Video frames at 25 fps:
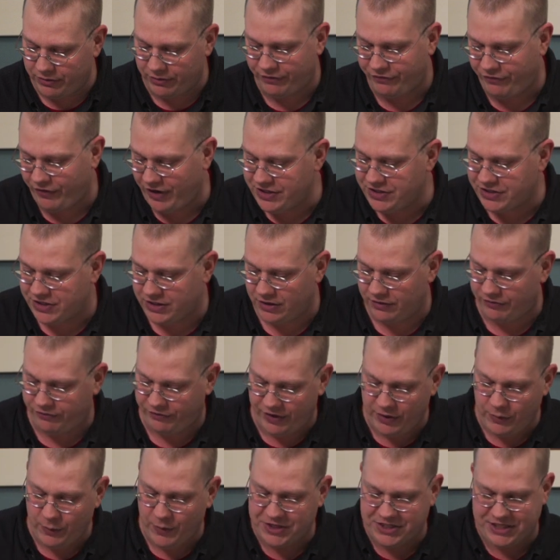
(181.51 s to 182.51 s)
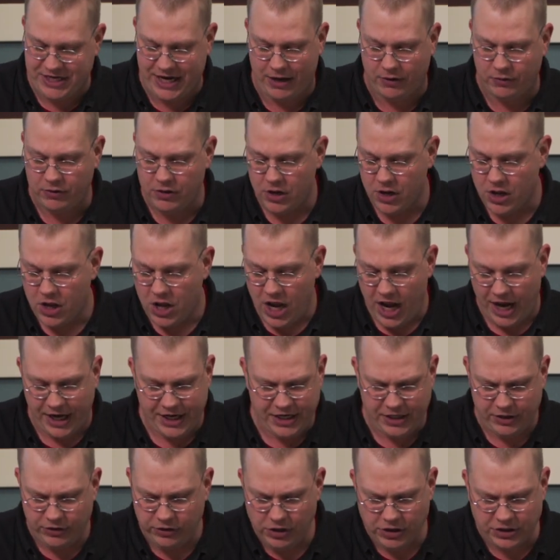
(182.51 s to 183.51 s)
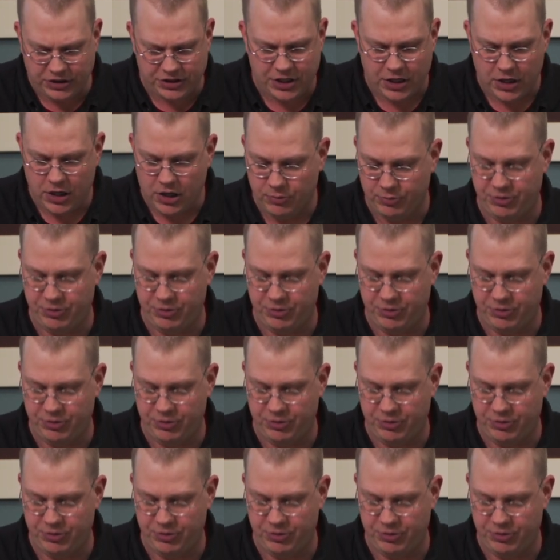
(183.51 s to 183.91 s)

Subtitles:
their friends, and the friend went down and he looked,